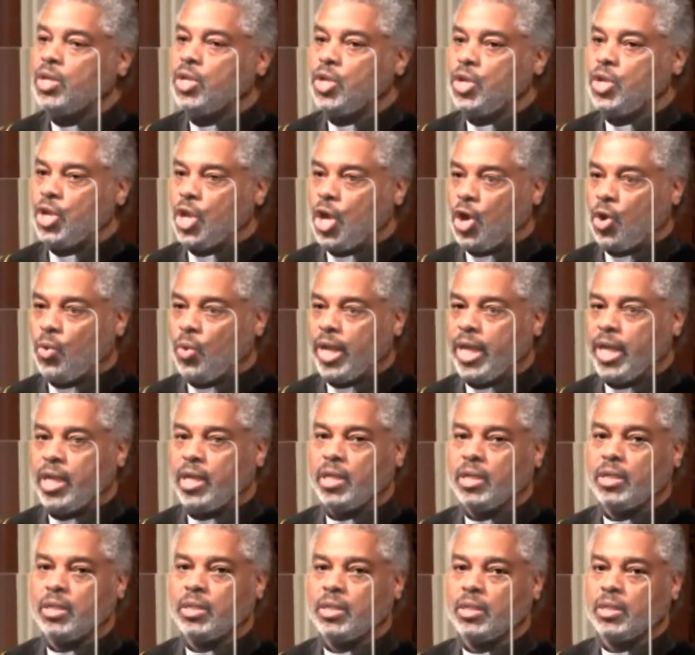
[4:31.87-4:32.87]

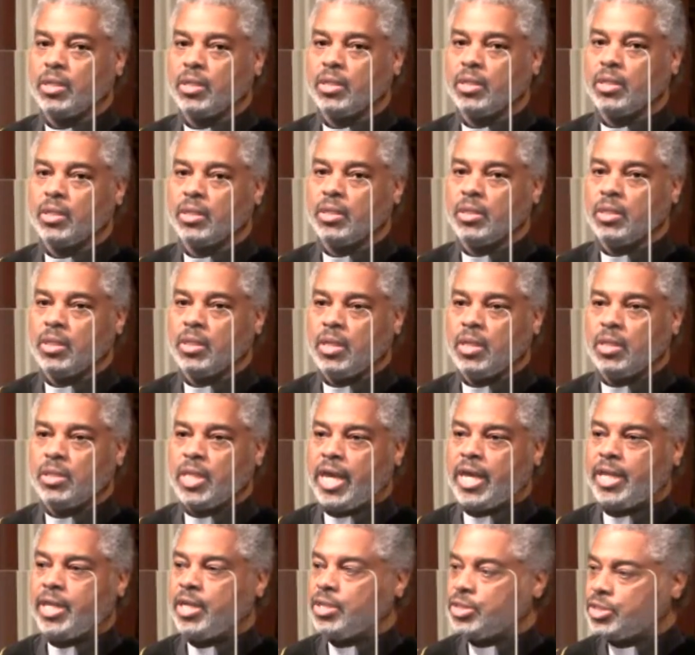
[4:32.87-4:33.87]
knowing
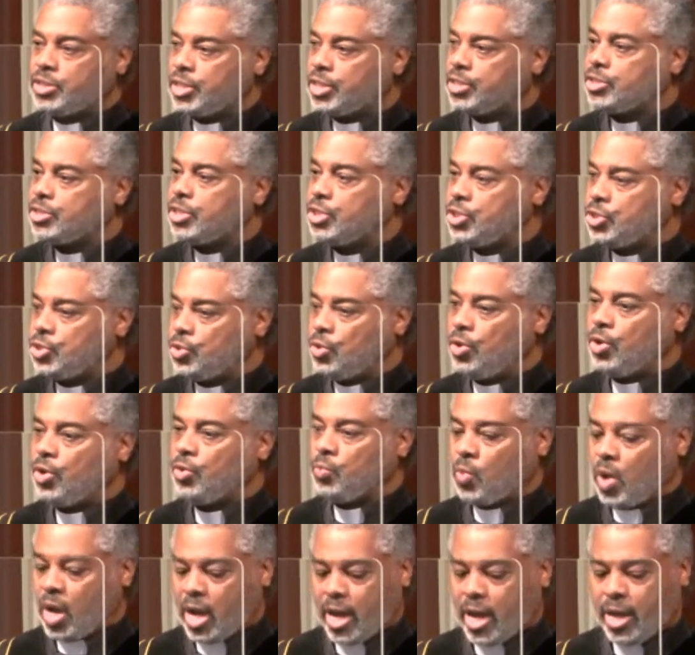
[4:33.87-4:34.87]
that in just a
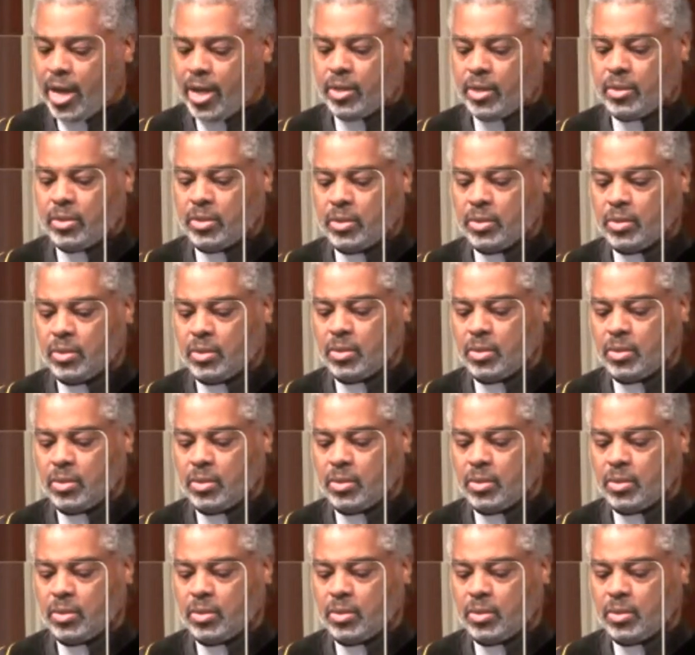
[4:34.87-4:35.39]
short while,